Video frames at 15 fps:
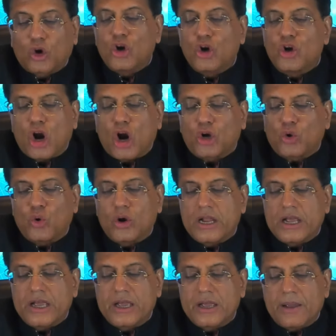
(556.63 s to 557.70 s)
could not
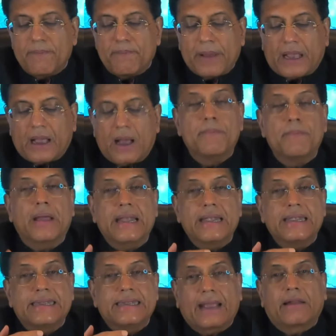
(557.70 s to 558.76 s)
only become
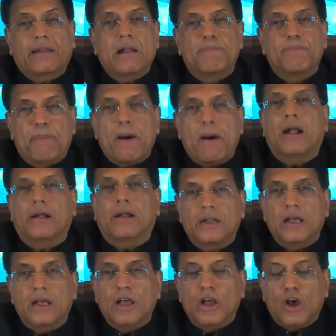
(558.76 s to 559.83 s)
integral
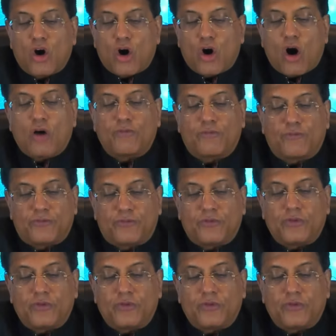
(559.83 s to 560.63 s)
part of